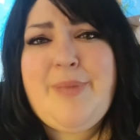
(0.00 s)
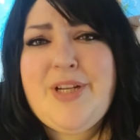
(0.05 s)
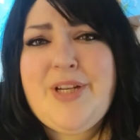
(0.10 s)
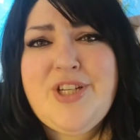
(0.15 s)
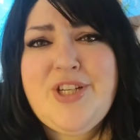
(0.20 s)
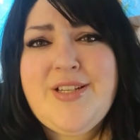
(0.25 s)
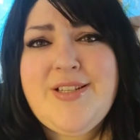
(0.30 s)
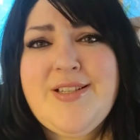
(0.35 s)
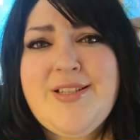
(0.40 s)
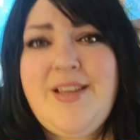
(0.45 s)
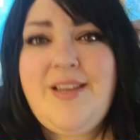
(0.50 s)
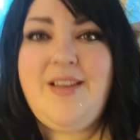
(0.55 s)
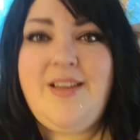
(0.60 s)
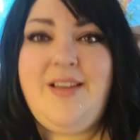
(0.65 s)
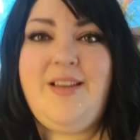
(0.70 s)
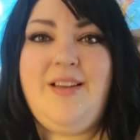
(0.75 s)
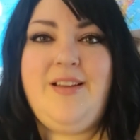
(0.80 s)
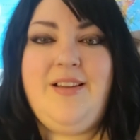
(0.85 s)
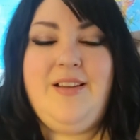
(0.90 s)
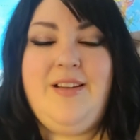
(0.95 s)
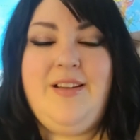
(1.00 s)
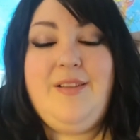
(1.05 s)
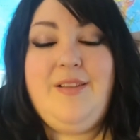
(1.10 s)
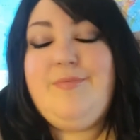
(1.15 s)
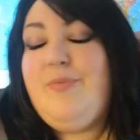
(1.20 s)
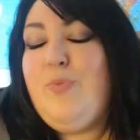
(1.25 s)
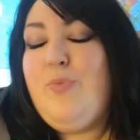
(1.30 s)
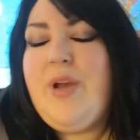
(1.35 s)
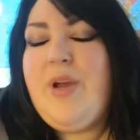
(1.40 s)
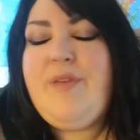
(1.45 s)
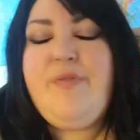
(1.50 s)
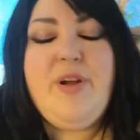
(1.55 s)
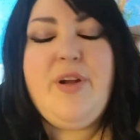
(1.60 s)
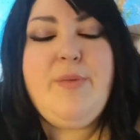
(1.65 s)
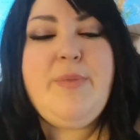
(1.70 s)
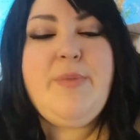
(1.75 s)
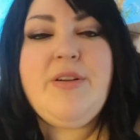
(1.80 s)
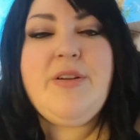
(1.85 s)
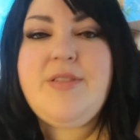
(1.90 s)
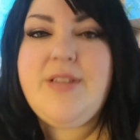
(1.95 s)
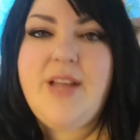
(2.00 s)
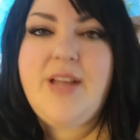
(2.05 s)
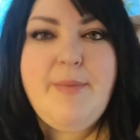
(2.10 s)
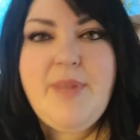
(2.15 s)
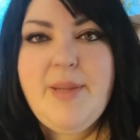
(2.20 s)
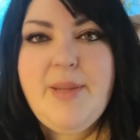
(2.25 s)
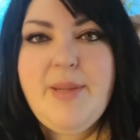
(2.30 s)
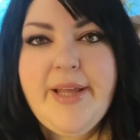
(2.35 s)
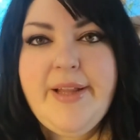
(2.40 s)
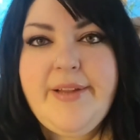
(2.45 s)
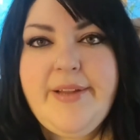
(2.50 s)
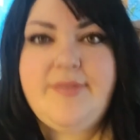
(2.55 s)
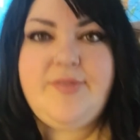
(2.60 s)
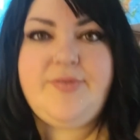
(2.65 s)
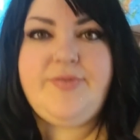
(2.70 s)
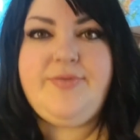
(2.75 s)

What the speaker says: bitches. Wayfair mirrors to come in the mail.